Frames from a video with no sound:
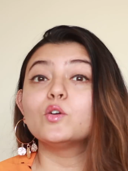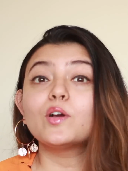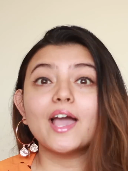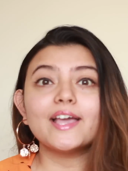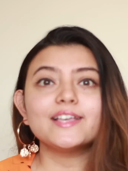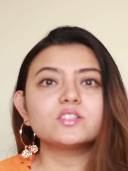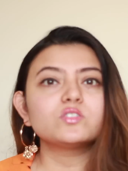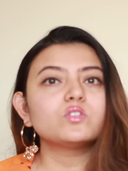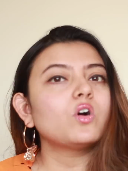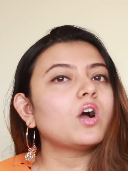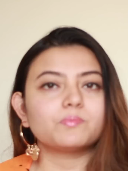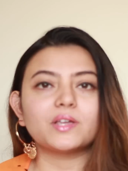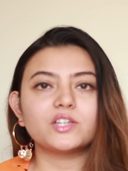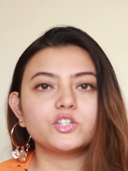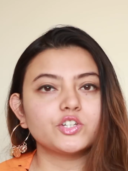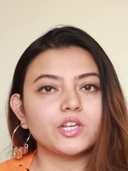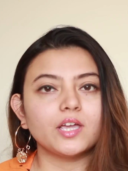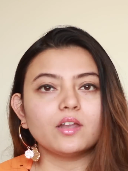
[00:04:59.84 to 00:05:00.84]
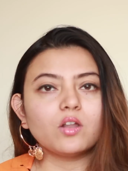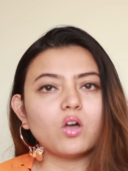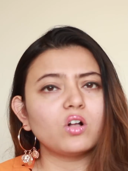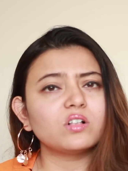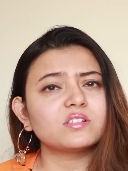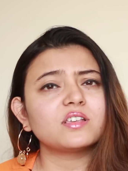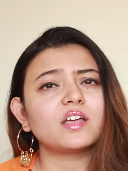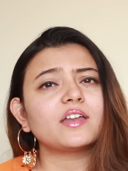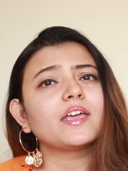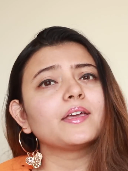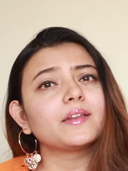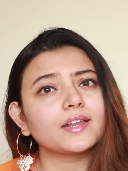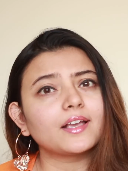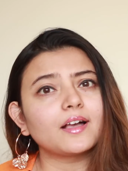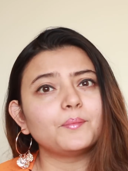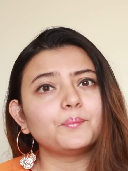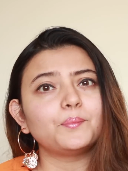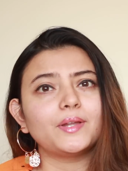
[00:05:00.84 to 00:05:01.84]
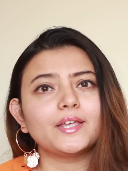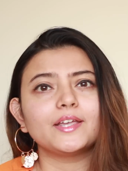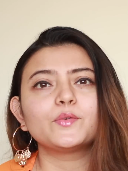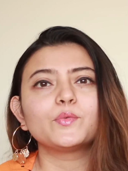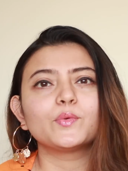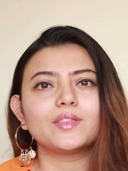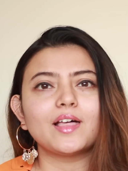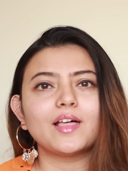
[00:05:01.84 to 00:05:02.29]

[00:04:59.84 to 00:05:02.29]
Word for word: you guys know my Shein hauls are incomplete